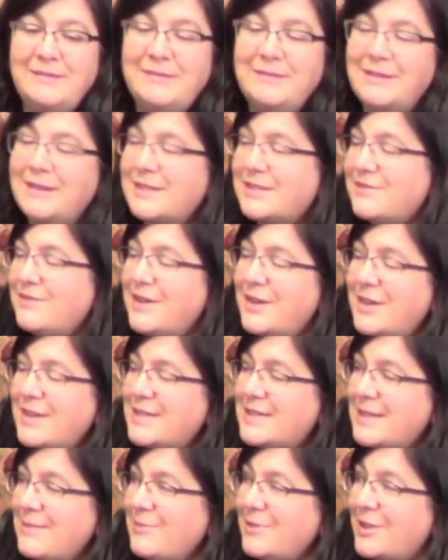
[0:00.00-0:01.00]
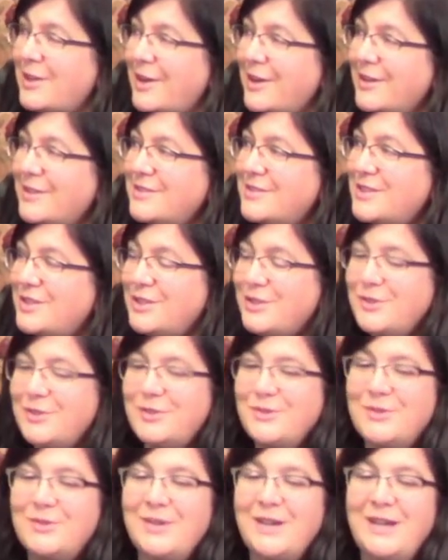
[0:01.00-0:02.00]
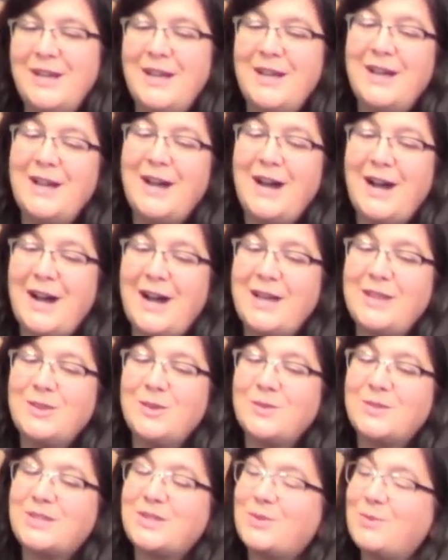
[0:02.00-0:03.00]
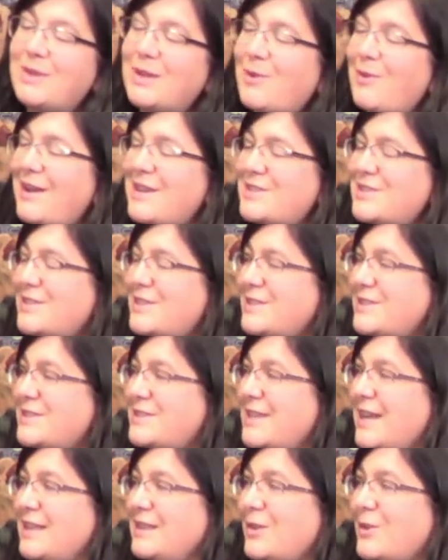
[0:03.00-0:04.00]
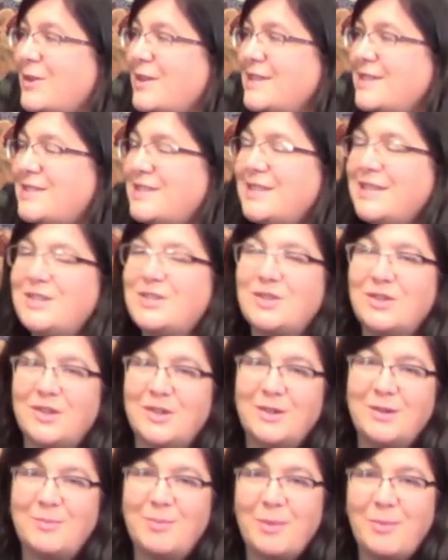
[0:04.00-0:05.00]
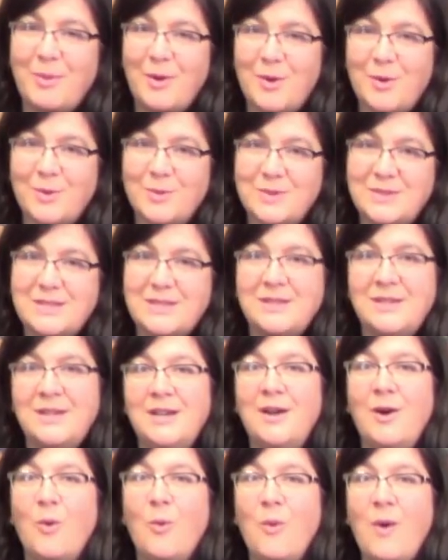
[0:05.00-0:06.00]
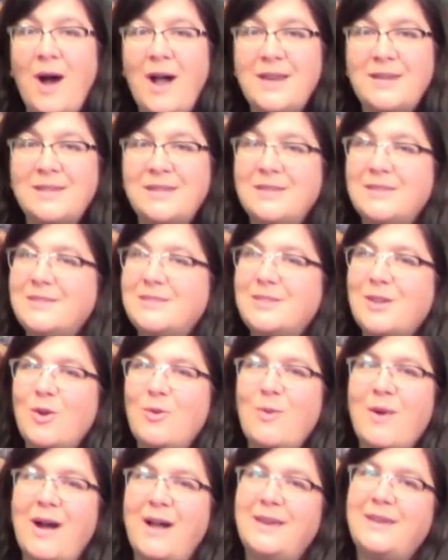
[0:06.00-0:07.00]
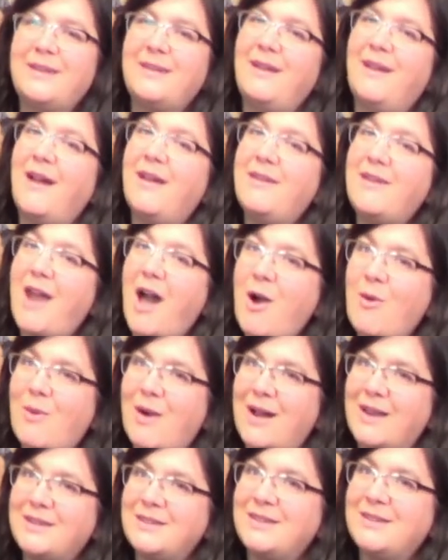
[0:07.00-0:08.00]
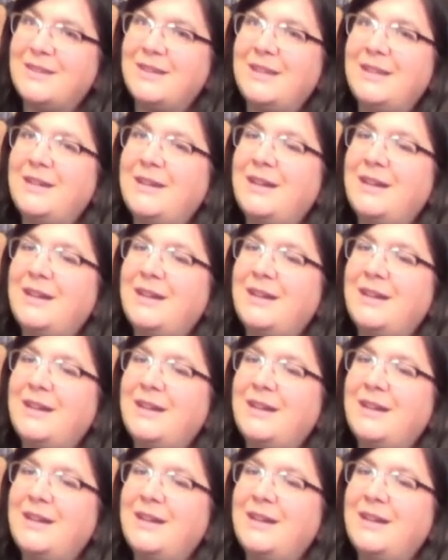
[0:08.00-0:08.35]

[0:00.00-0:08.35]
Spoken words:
it's very similar to those 3 questions that Lori's teacher proposed. What, so what, and now what? Yeah.